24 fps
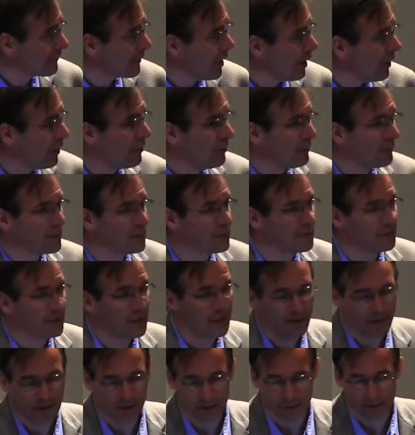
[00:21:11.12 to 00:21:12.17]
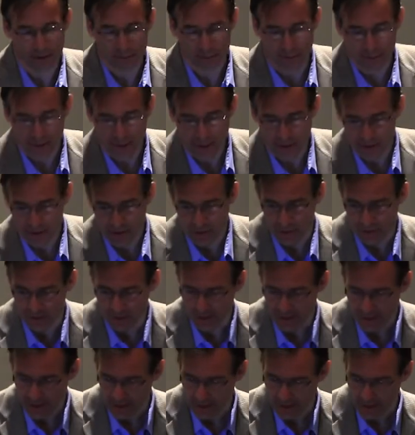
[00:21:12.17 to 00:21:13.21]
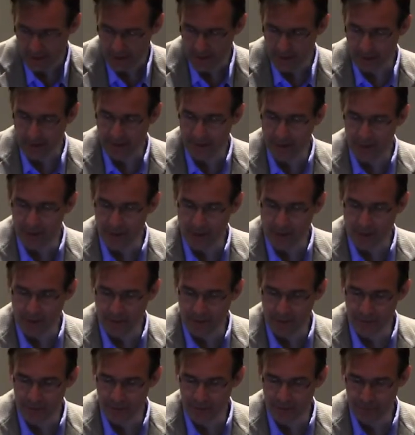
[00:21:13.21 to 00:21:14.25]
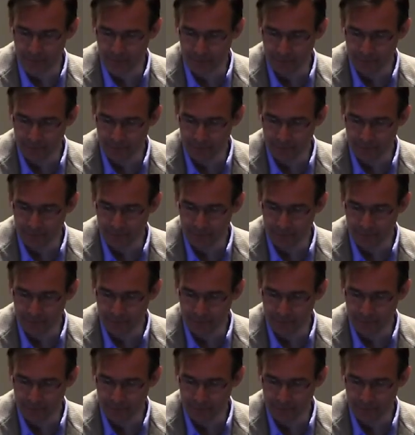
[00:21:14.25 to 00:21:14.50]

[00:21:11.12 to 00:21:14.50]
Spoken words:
of all this detailed information in these records.